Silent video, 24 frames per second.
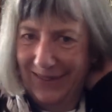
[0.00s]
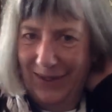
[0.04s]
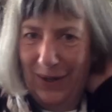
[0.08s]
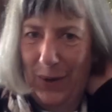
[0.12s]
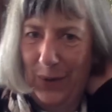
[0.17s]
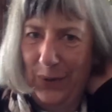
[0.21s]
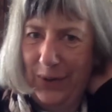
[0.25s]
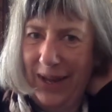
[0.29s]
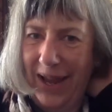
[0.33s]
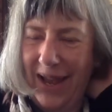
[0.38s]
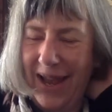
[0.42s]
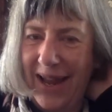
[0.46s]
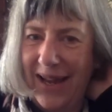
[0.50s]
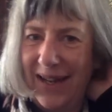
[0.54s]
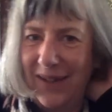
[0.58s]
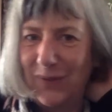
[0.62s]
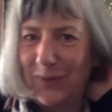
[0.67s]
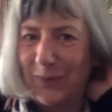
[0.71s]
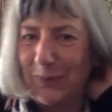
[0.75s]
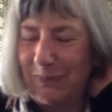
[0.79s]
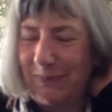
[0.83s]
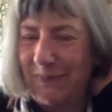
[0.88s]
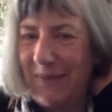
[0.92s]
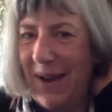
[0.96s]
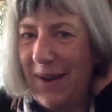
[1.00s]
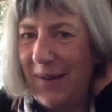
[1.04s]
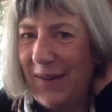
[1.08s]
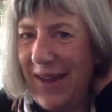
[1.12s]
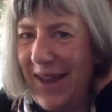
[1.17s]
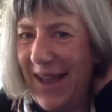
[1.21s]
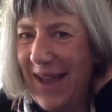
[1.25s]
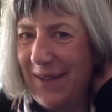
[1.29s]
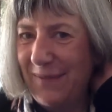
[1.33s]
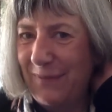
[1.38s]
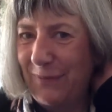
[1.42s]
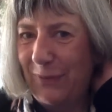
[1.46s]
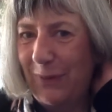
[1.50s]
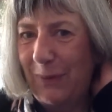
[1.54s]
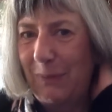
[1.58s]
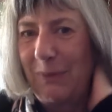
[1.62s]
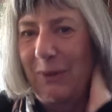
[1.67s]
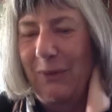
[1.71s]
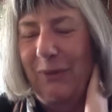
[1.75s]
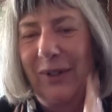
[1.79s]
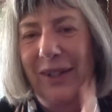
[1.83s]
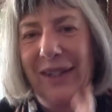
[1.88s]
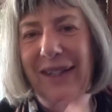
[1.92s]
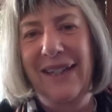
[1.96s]
Okay, Marianne from
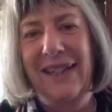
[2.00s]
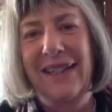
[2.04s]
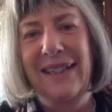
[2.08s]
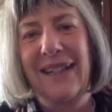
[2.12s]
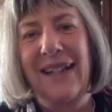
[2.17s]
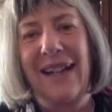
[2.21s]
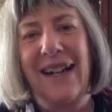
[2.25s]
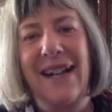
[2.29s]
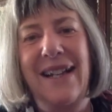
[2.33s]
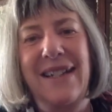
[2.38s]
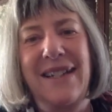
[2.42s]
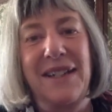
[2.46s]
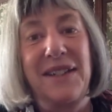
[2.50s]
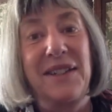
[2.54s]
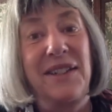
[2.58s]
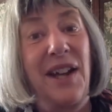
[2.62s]
Revealing Light,